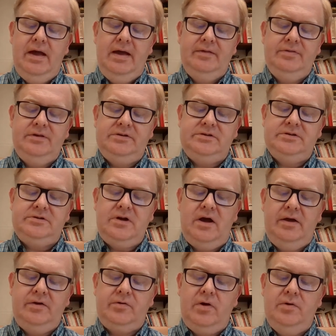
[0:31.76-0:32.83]
and this is
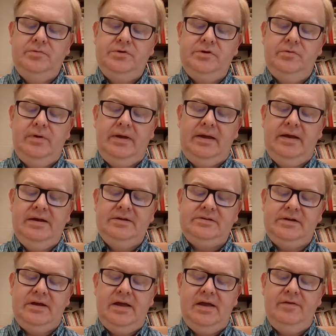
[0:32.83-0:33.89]
not your own doing, it
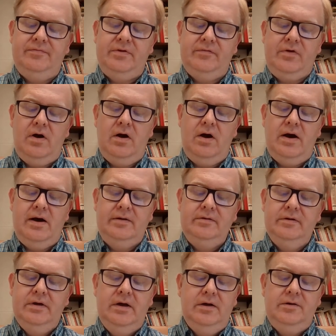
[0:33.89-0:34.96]
is a gift of God
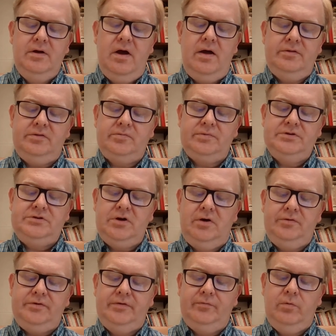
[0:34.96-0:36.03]
not the
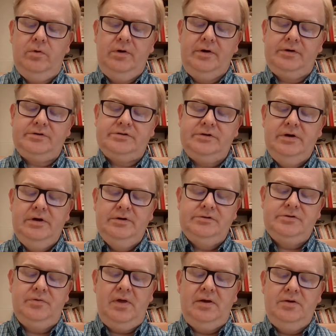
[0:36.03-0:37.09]
result of works,
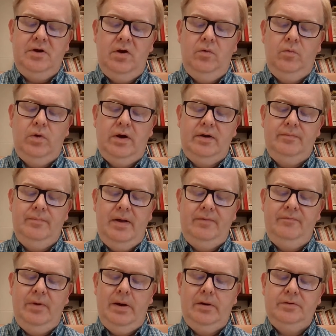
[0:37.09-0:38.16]
so that no one may
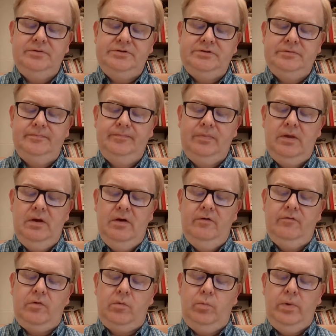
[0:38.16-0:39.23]
boast.
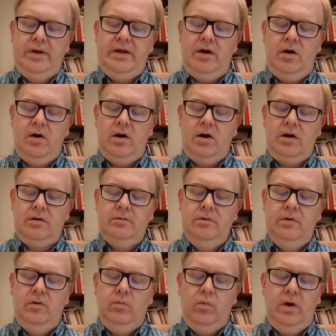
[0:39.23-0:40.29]
For we are
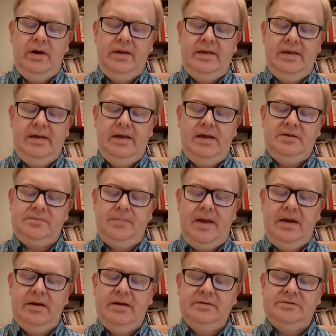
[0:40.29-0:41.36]
what he has
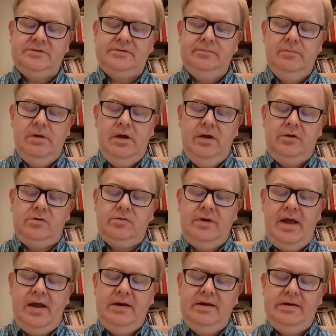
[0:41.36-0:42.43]
made us,
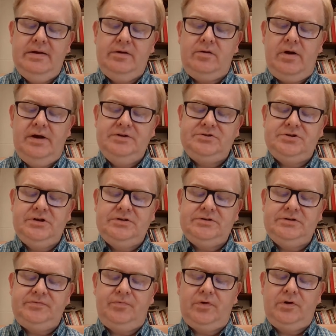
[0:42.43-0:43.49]
created in Christ
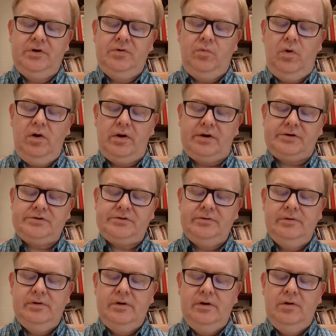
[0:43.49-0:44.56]
Jesus for good works,
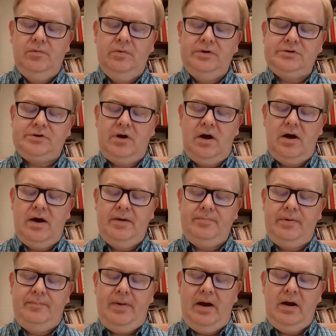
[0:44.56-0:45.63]
which
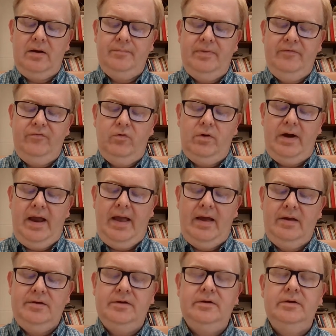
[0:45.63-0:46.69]
God prepared
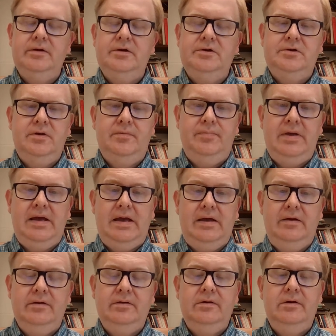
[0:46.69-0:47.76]
beforehand to
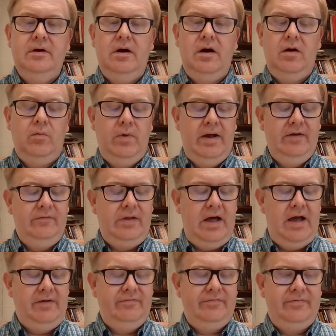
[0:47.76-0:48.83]
be our way of
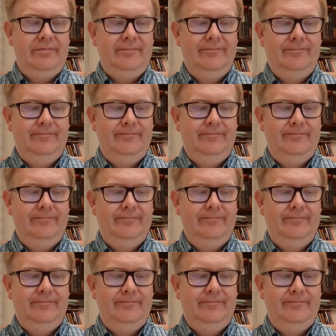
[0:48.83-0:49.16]
life.